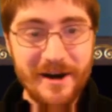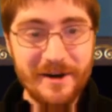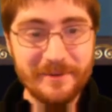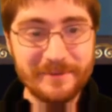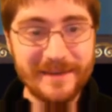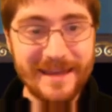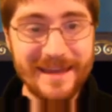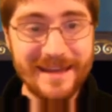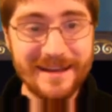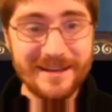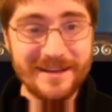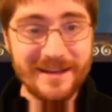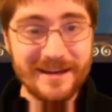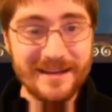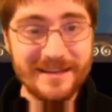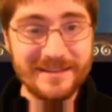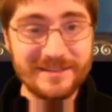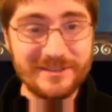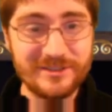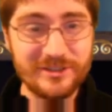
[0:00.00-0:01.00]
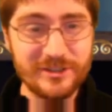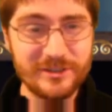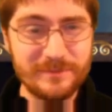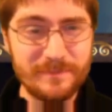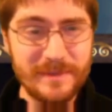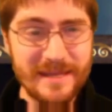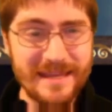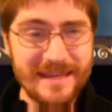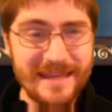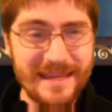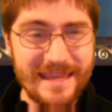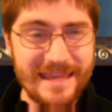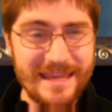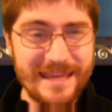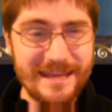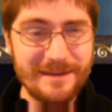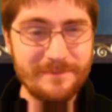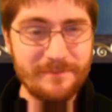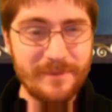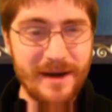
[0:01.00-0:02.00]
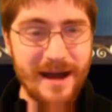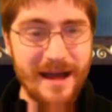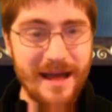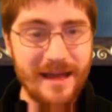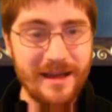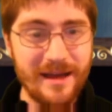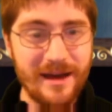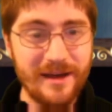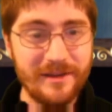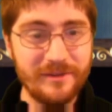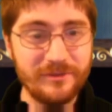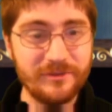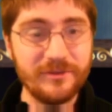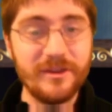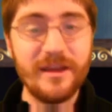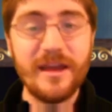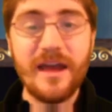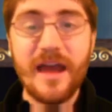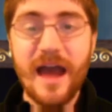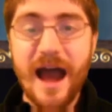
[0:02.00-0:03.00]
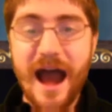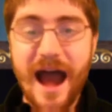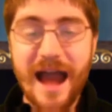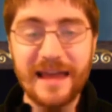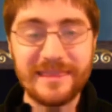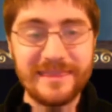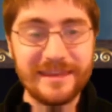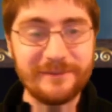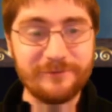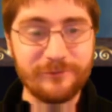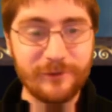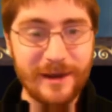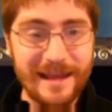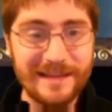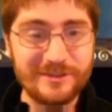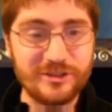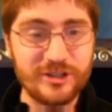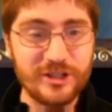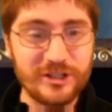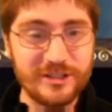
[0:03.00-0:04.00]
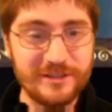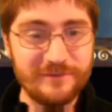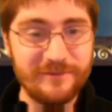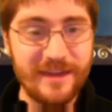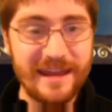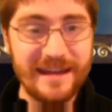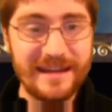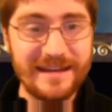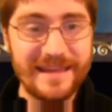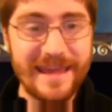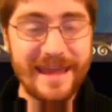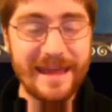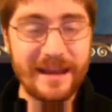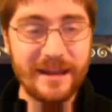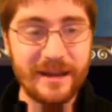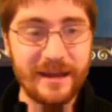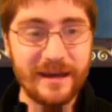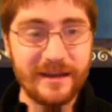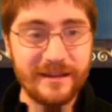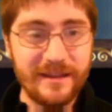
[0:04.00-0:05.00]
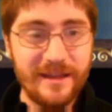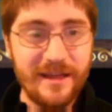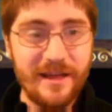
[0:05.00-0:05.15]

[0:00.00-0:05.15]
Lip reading: Canada is just being eaten by, I think France just invaded Canada.